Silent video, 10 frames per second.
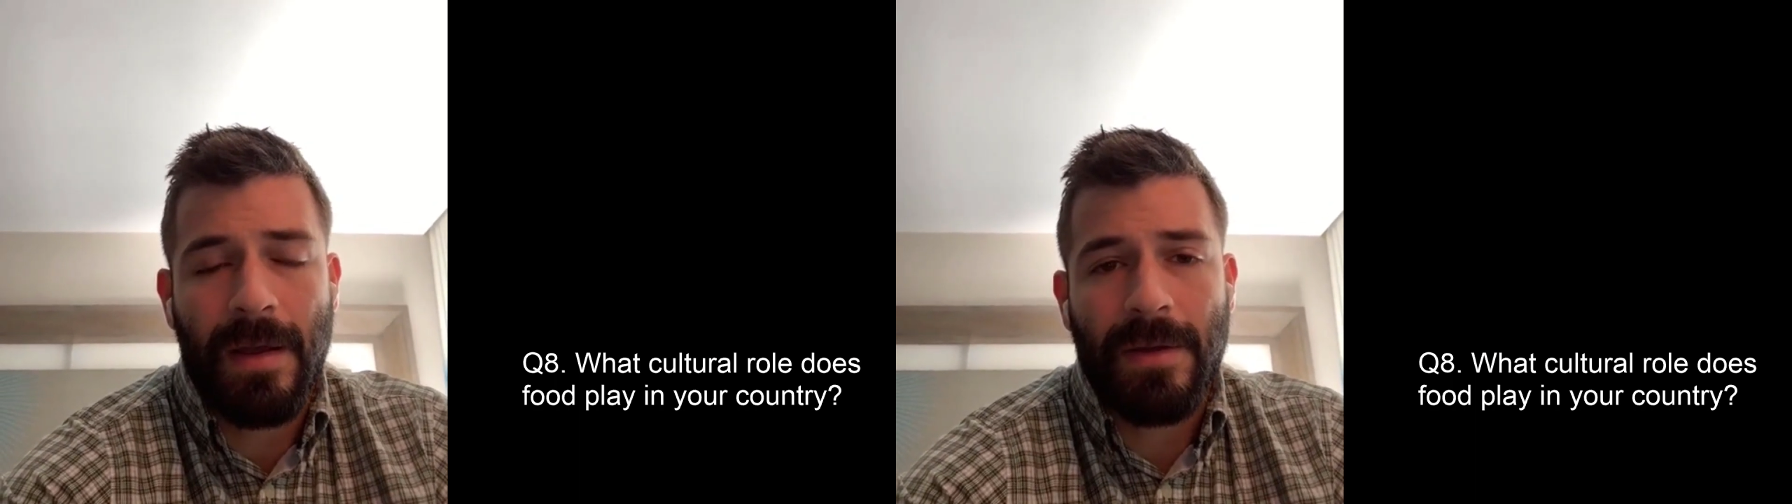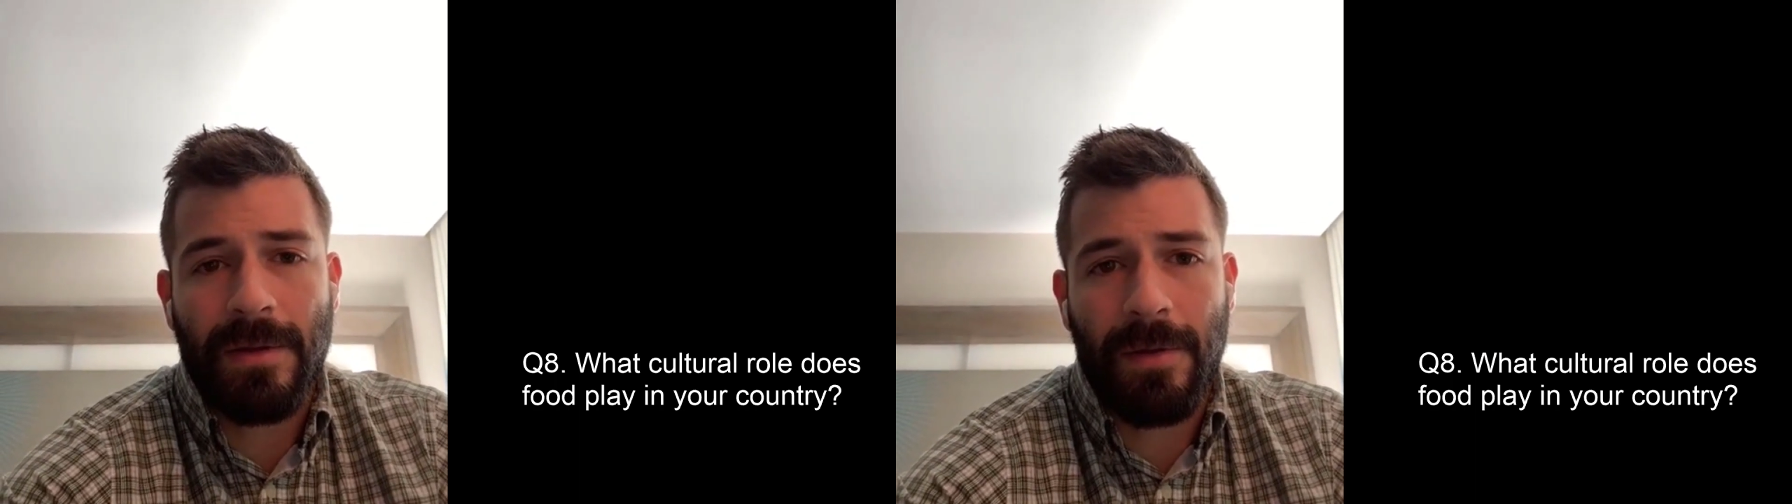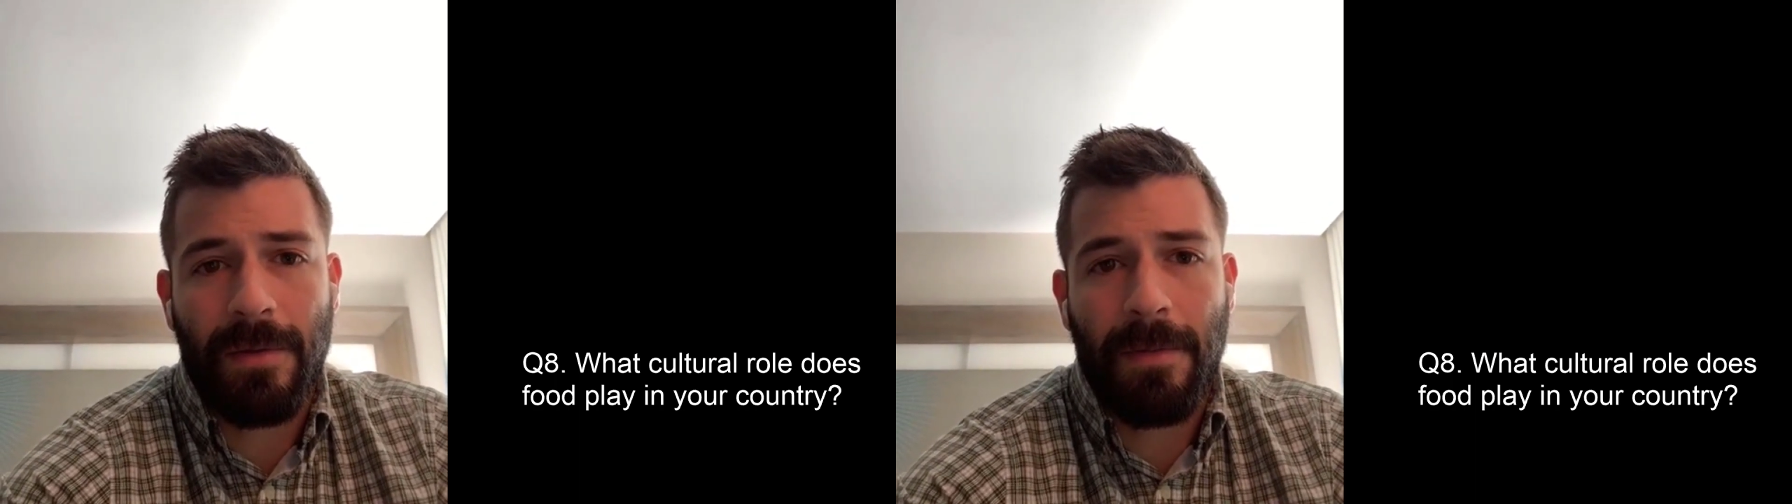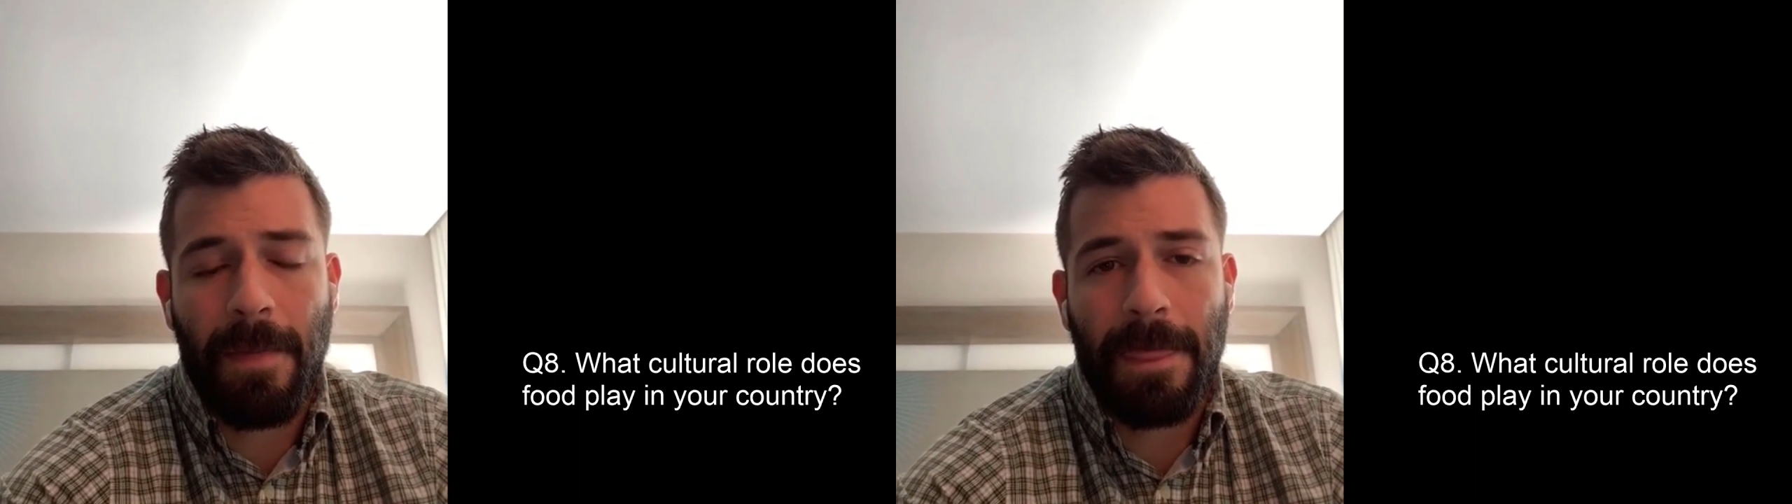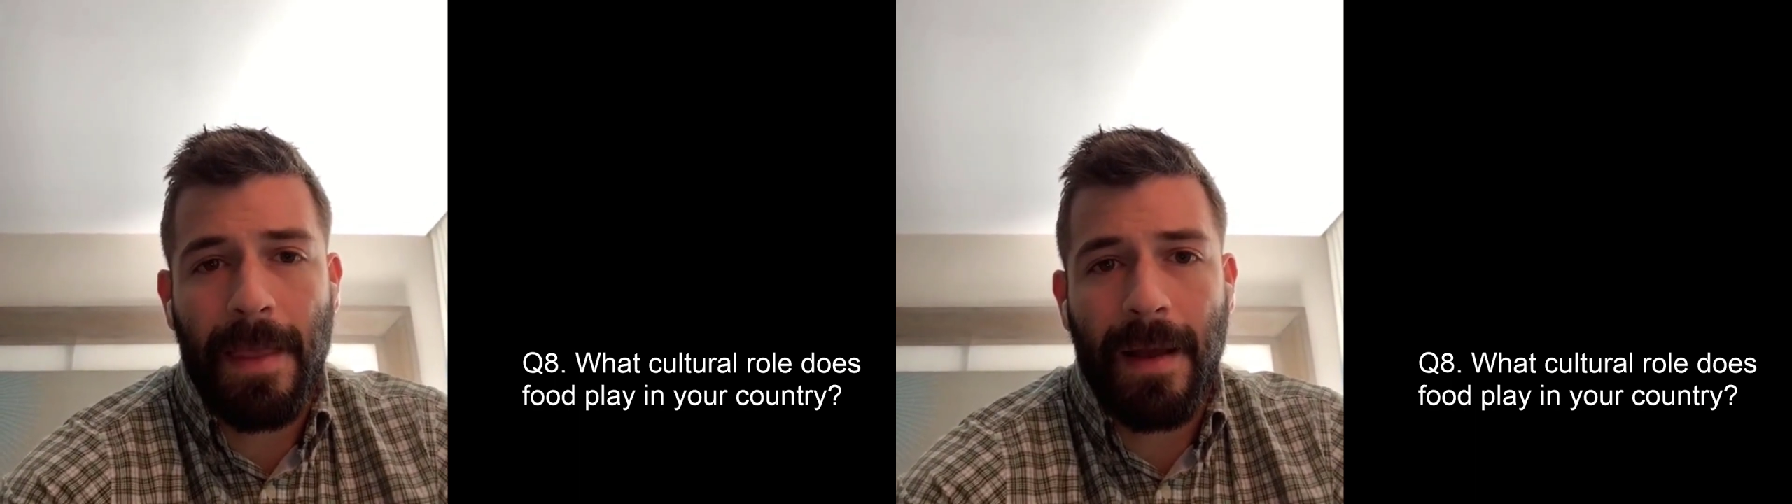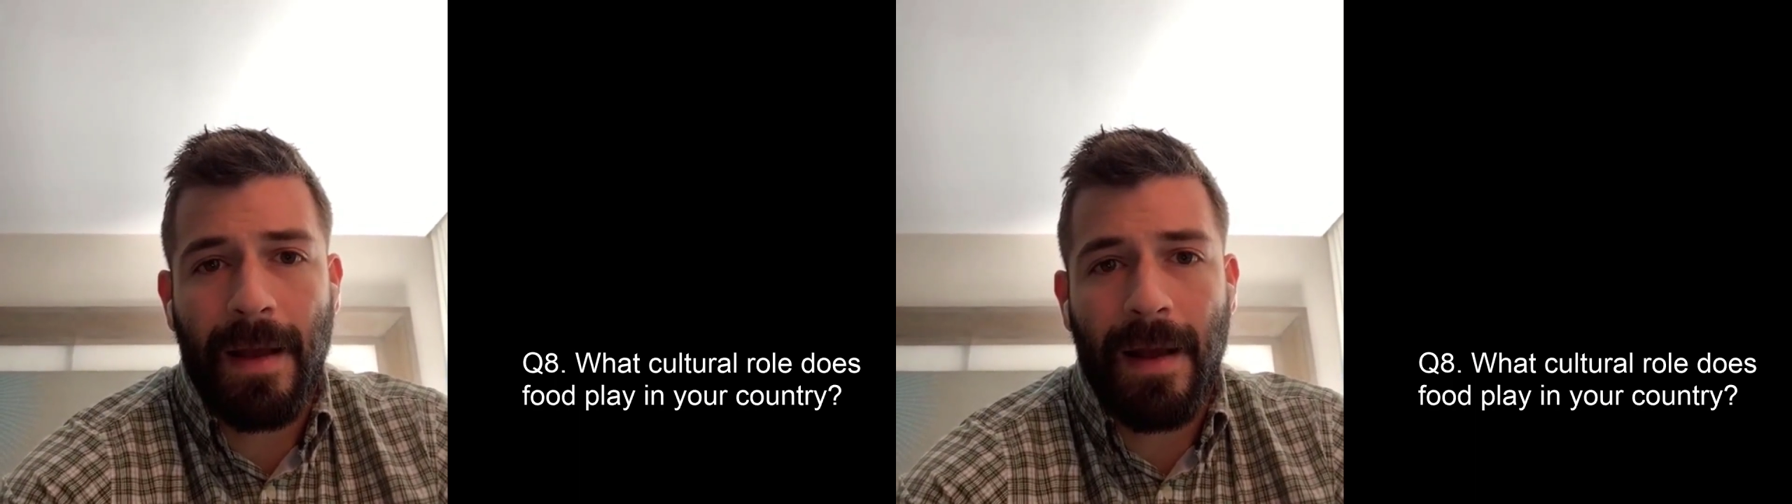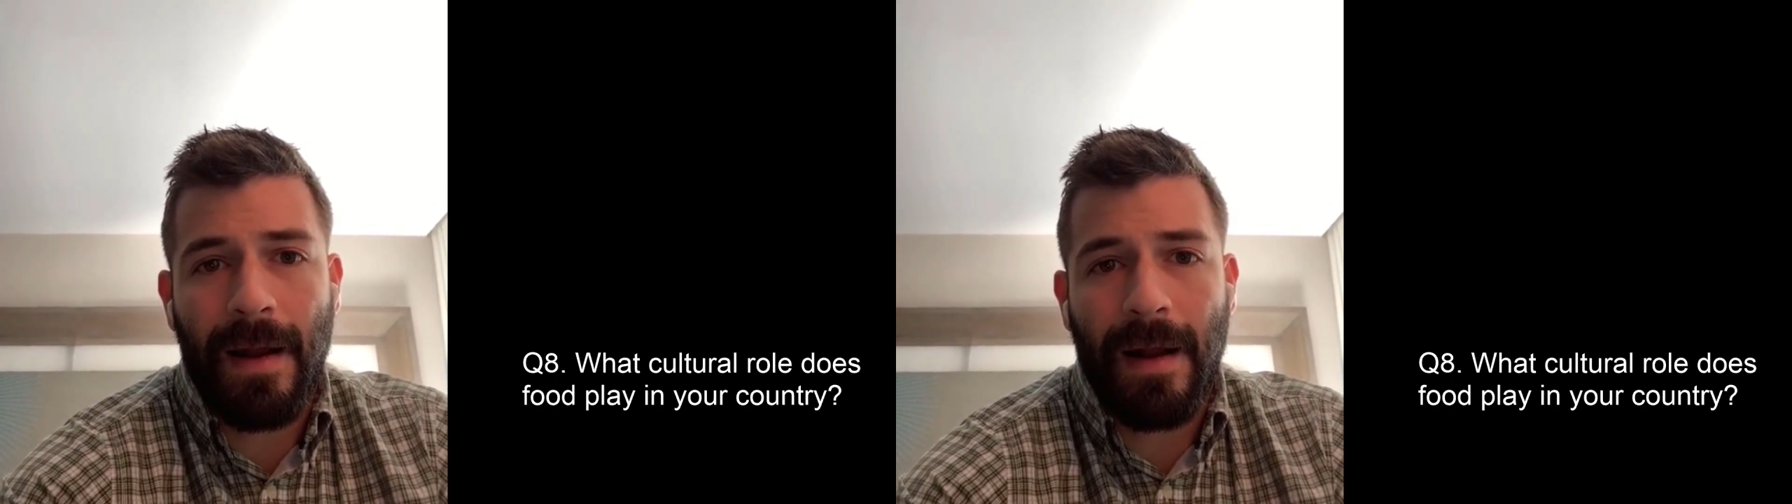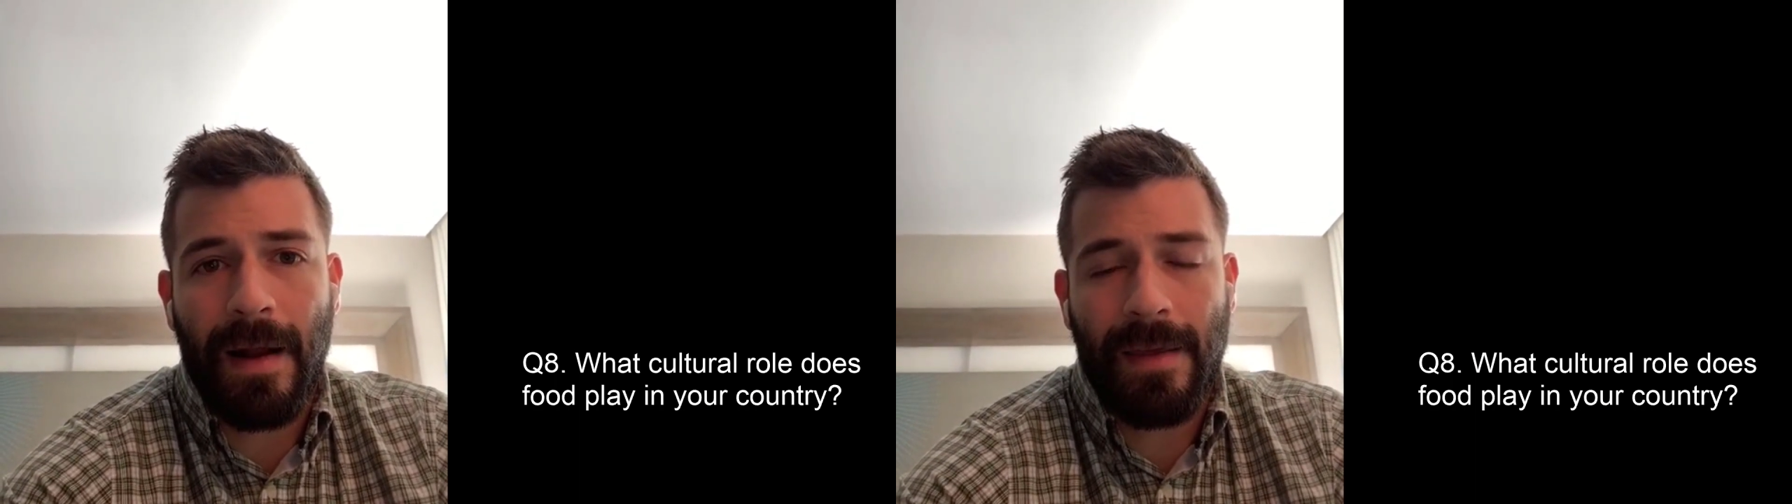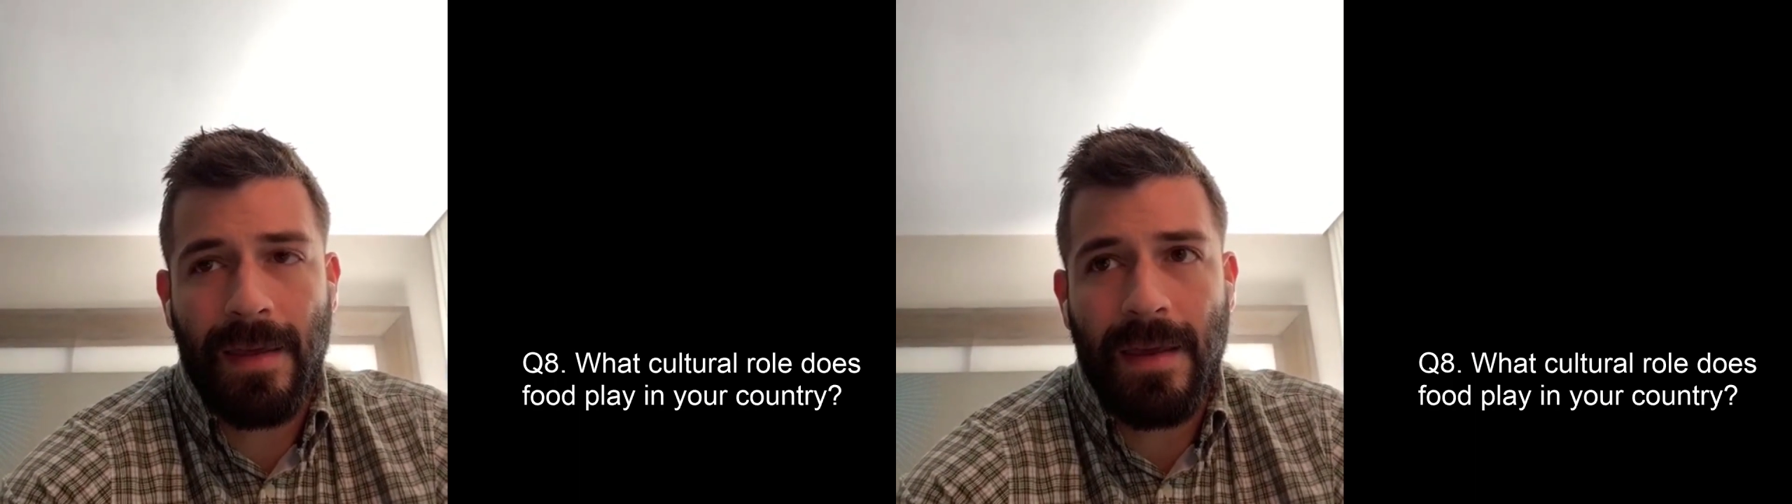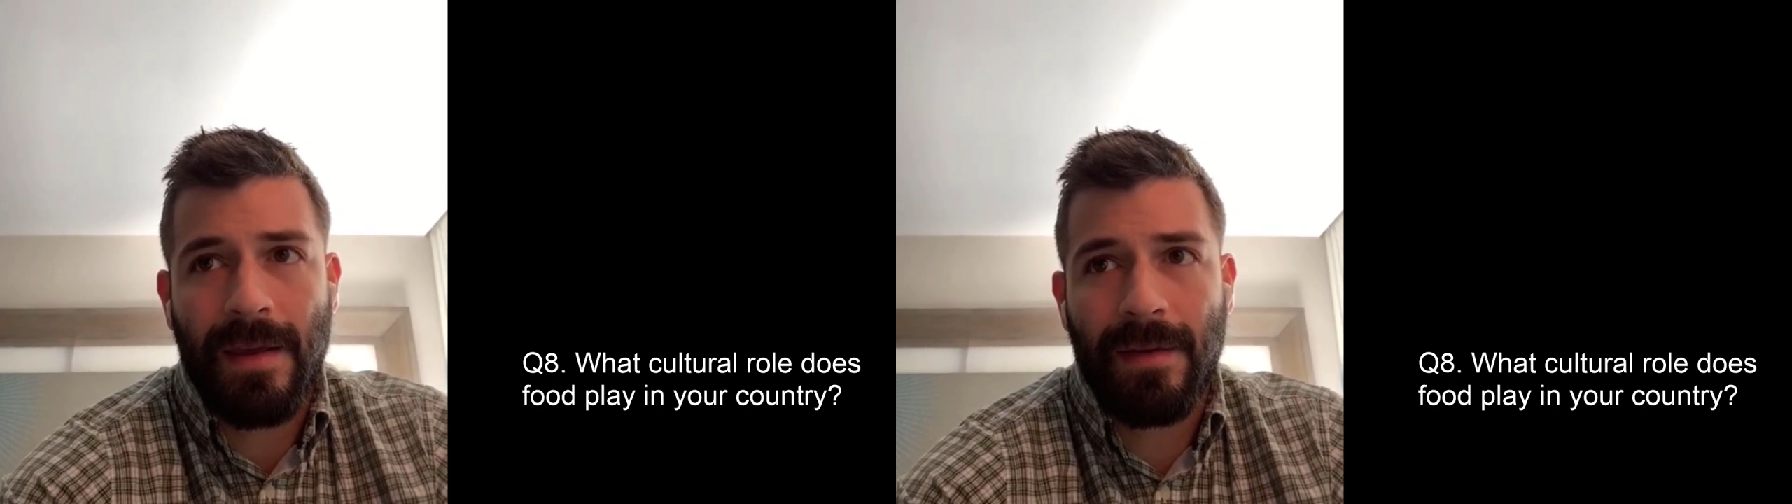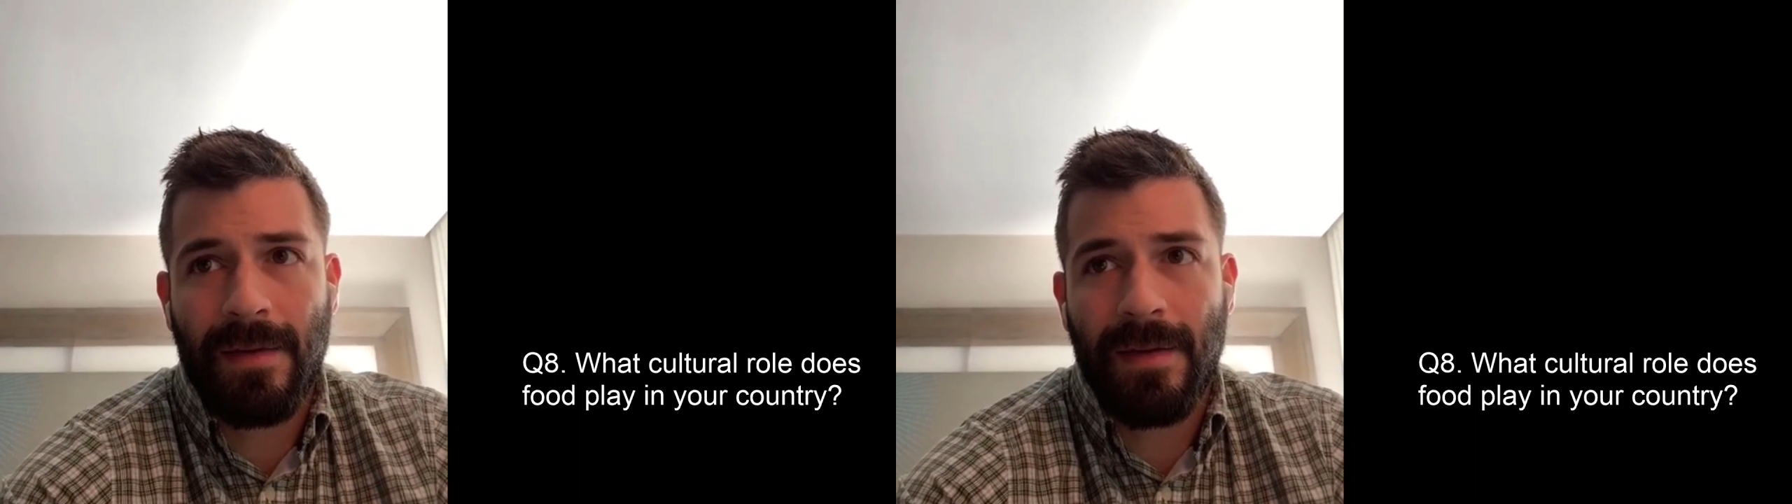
So I think